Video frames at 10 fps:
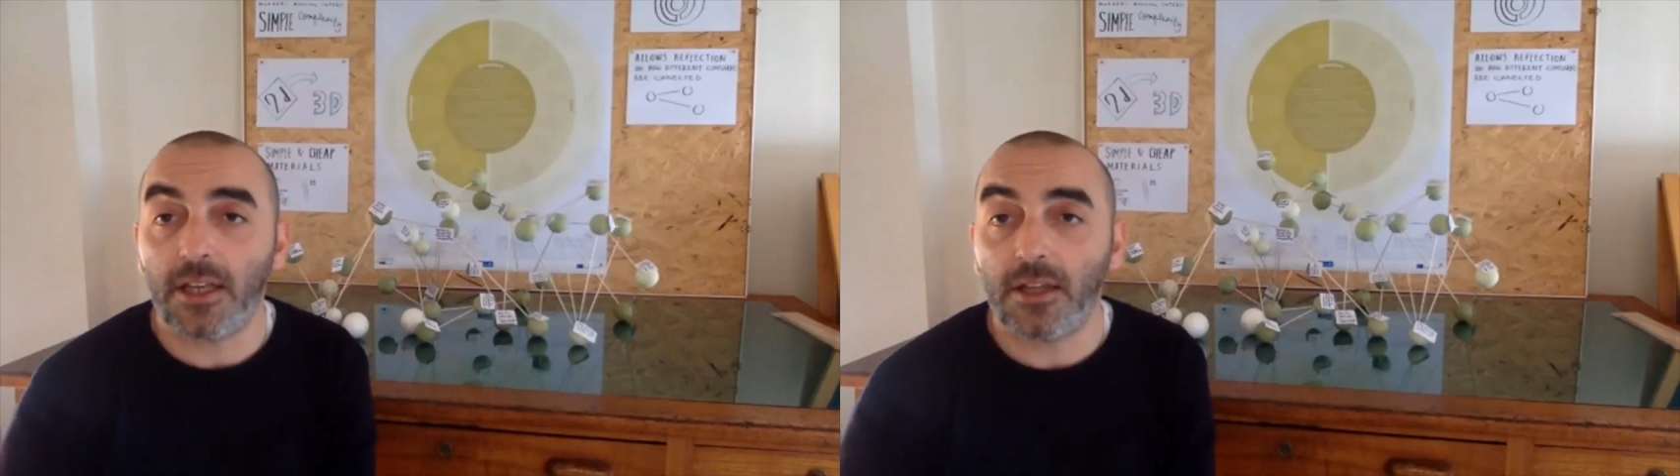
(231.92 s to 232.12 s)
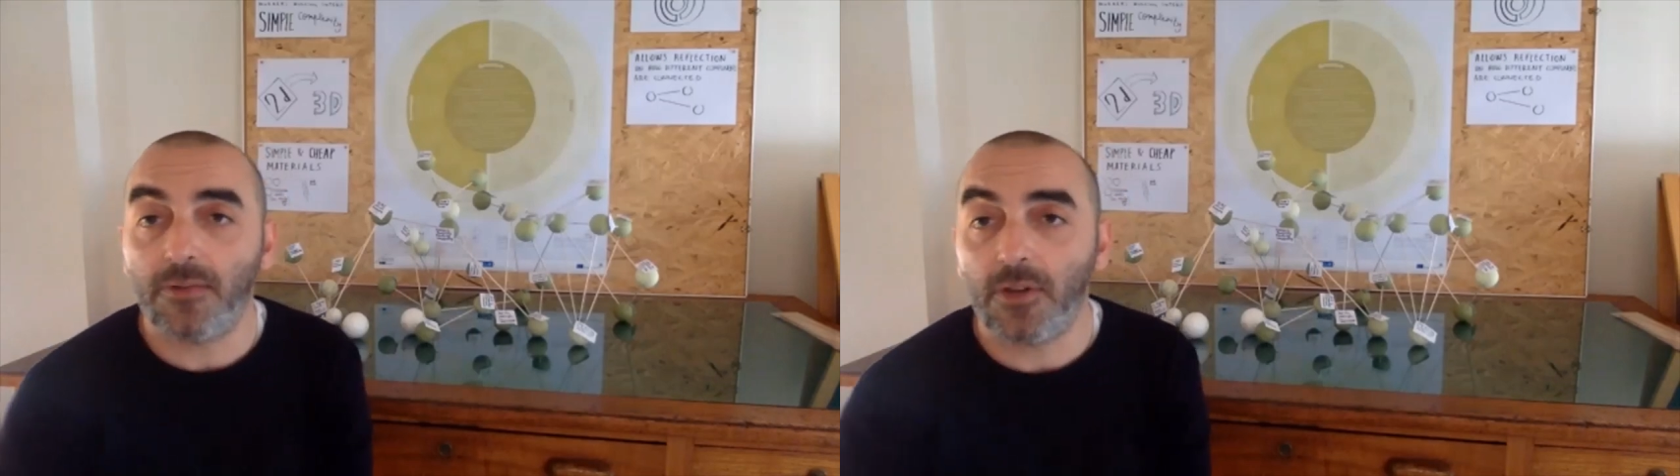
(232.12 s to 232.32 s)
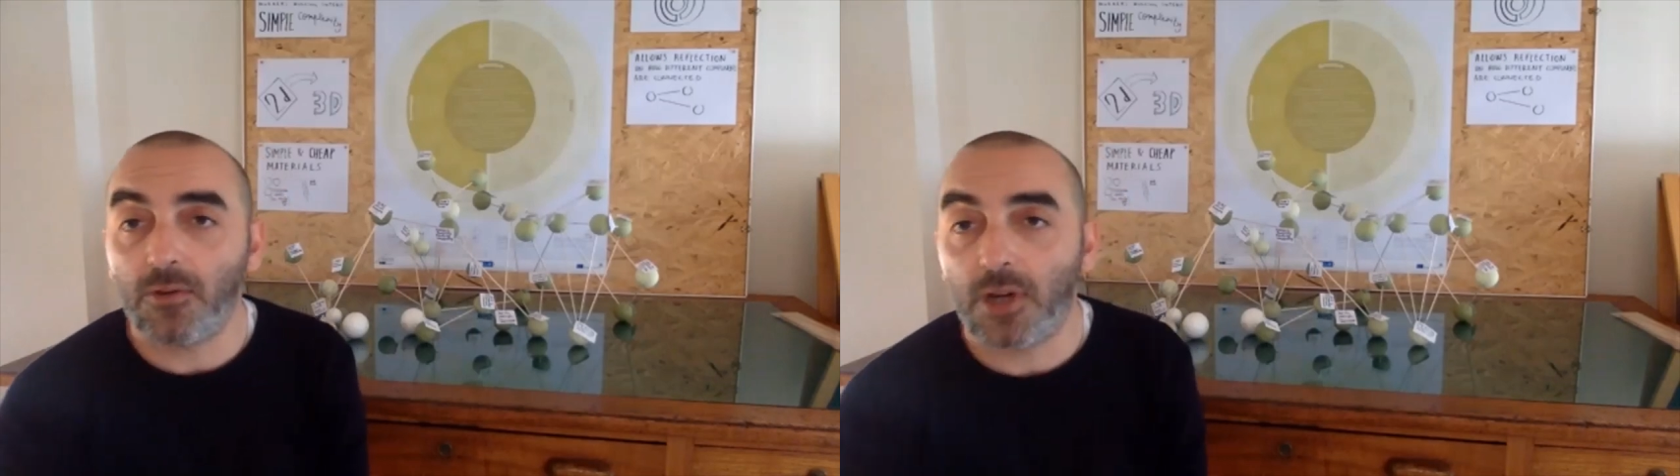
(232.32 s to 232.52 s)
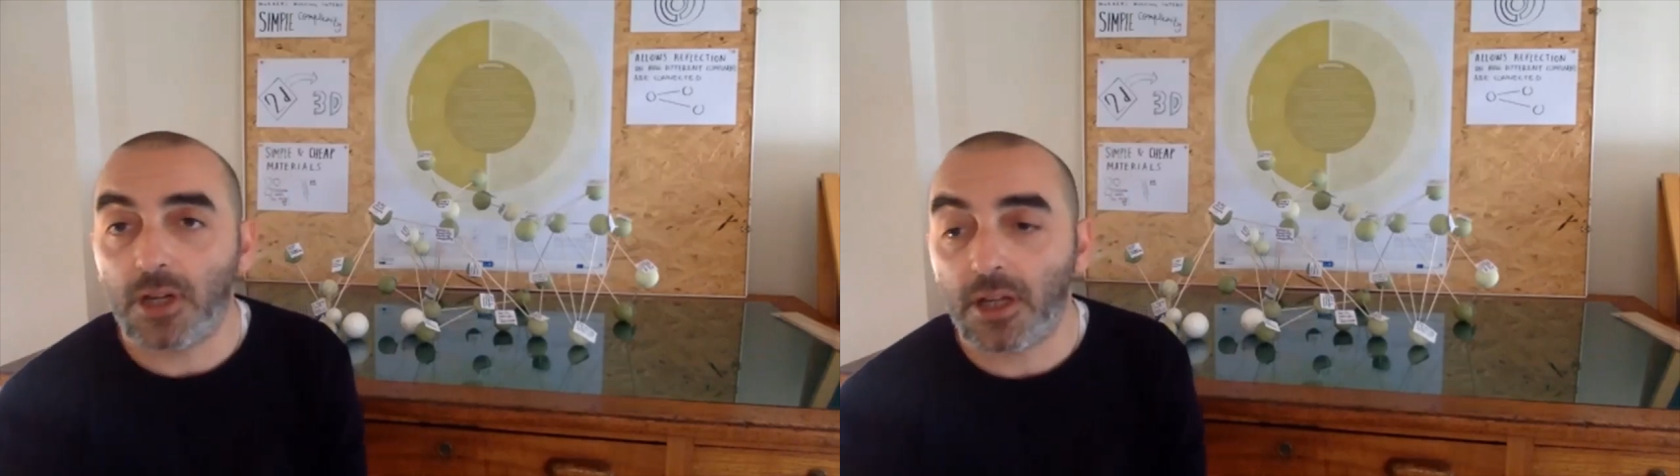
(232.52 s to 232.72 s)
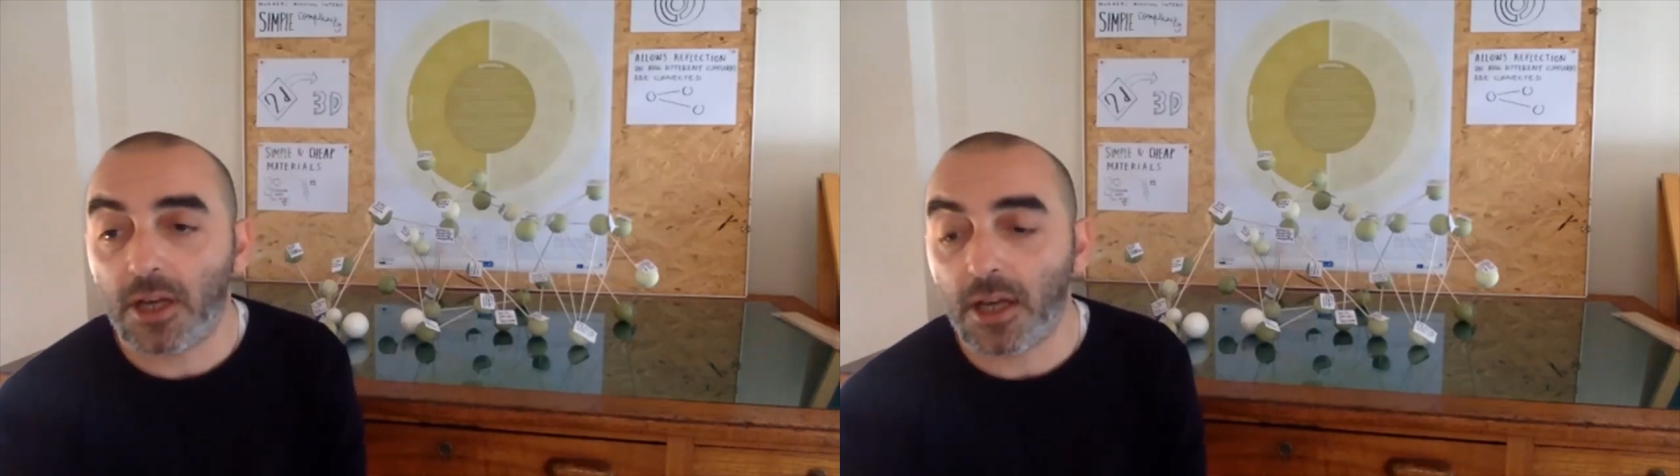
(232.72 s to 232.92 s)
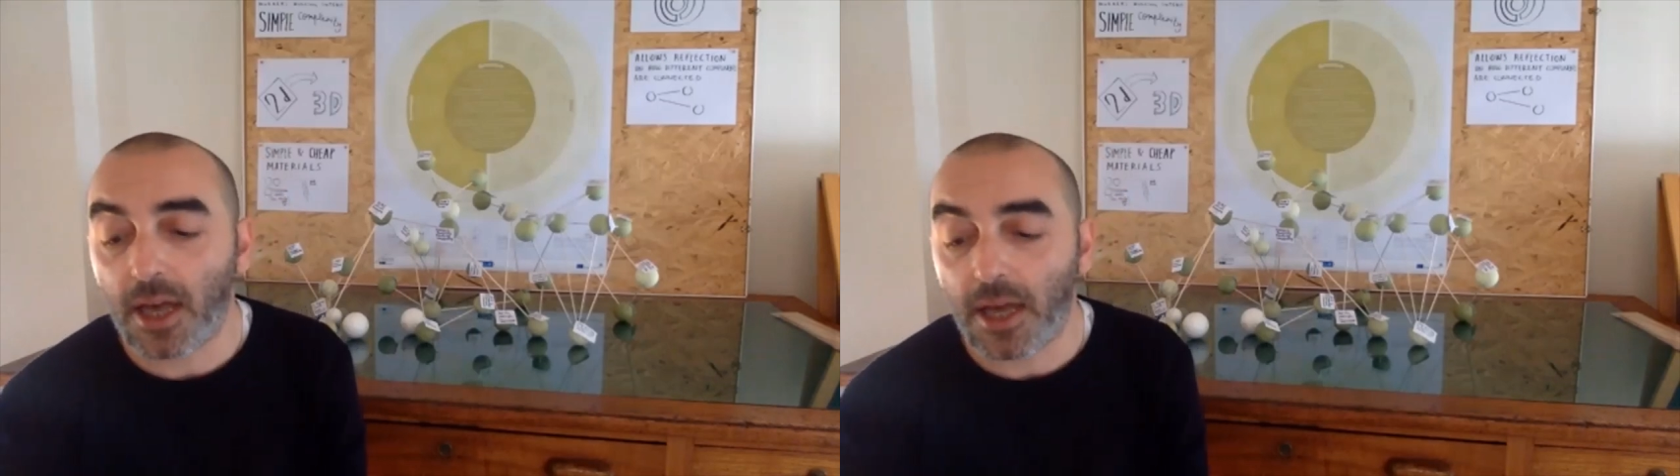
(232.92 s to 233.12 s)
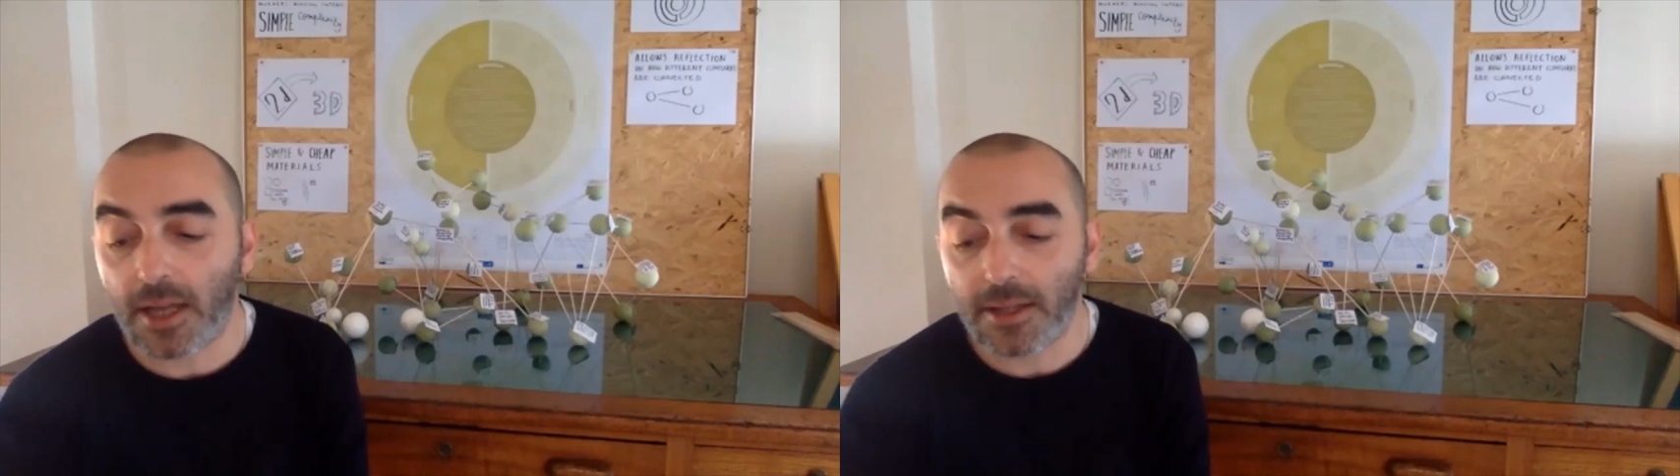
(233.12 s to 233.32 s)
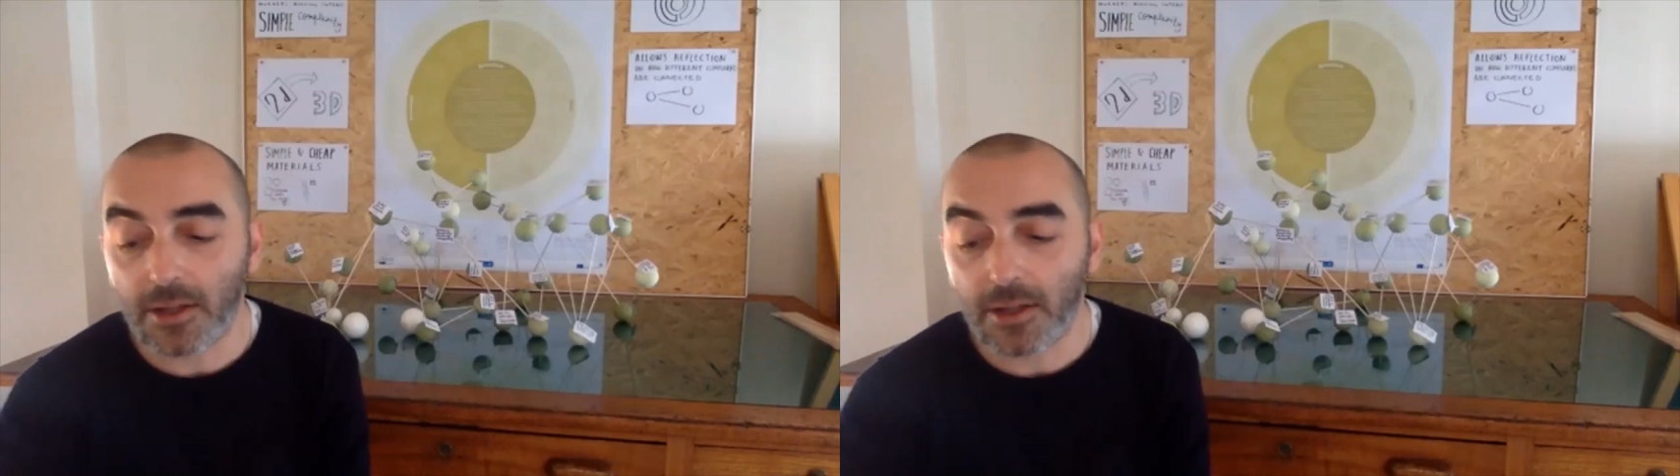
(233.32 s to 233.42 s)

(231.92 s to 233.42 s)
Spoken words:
individual and